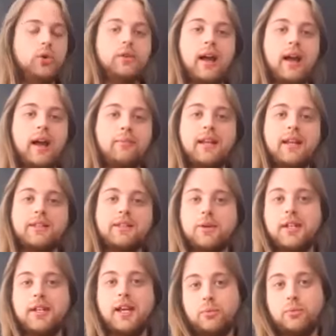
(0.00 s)
I might
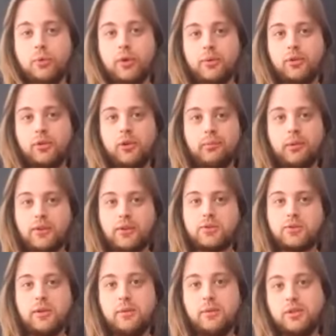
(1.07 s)
associate what I would call
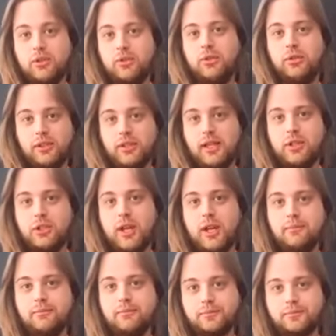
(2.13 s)
box 3, which you'd call the D
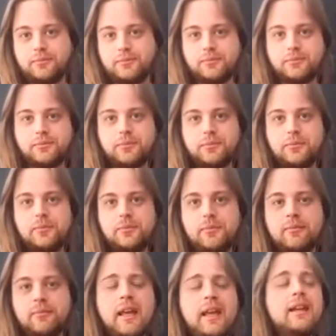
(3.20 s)
shape.
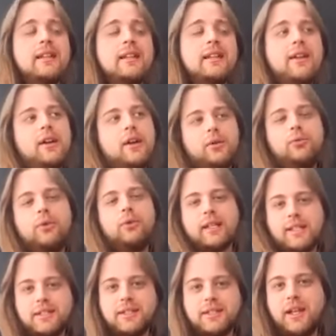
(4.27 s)
Now,
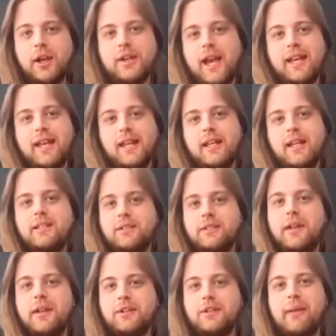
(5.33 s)
realistically, okay, it
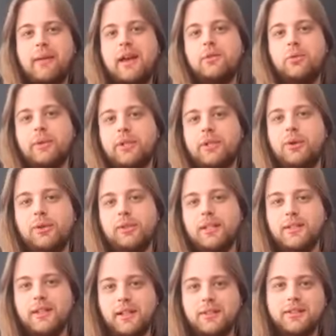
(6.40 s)
doesn't actually matter what we call
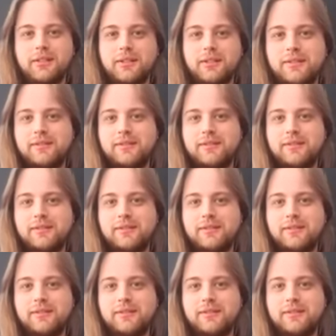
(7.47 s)
these things.